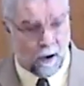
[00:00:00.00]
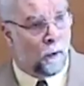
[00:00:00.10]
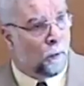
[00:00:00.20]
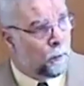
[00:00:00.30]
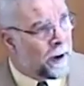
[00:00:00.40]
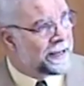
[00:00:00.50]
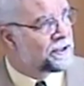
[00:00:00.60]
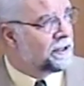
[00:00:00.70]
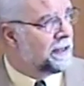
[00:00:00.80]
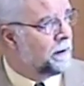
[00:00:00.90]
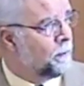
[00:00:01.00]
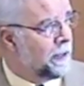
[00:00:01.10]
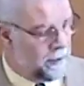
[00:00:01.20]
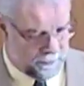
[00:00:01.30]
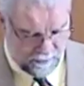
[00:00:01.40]
Wrestling
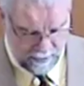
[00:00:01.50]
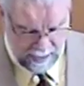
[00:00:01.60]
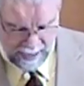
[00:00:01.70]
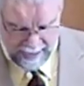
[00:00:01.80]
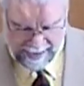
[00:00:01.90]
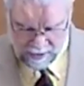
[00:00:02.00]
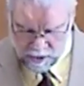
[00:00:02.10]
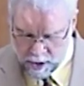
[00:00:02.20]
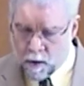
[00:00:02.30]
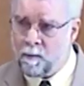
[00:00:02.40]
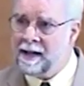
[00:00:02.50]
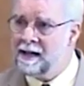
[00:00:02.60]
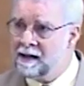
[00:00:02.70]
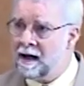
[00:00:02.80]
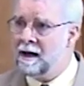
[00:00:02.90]
with and
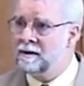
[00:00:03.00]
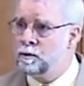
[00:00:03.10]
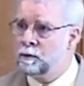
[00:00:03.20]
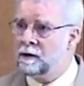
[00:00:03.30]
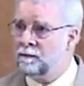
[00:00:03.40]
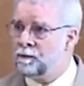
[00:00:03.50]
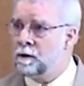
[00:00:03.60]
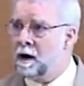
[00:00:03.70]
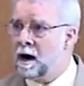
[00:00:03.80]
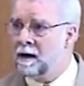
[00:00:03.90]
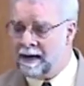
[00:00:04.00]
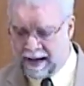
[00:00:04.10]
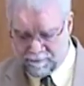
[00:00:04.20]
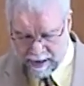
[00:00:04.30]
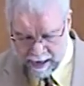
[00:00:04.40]
knowing God's will for our
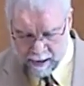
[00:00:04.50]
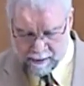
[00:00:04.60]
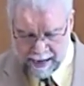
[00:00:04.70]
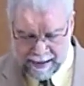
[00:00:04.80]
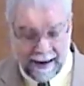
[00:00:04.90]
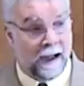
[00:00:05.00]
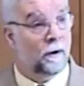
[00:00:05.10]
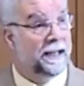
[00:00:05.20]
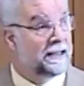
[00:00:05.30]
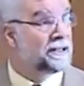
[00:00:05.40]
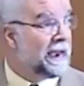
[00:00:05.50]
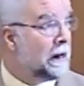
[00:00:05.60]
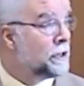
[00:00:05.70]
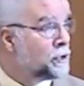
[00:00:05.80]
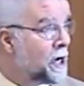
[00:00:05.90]
life here and now is
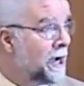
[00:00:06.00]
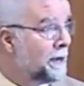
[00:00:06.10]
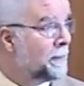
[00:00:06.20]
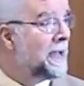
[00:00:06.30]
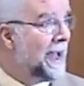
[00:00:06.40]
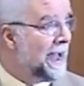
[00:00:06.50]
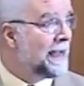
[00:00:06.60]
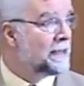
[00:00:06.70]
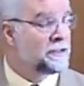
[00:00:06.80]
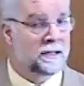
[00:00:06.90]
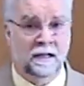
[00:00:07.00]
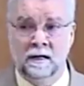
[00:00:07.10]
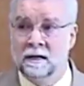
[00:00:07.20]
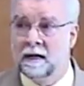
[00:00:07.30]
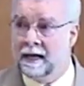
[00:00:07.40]
our job as
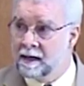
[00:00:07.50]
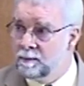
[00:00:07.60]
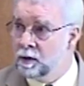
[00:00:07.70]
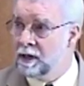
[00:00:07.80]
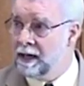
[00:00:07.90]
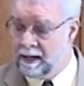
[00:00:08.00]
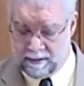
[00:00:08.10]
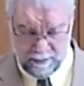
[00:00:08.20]
a community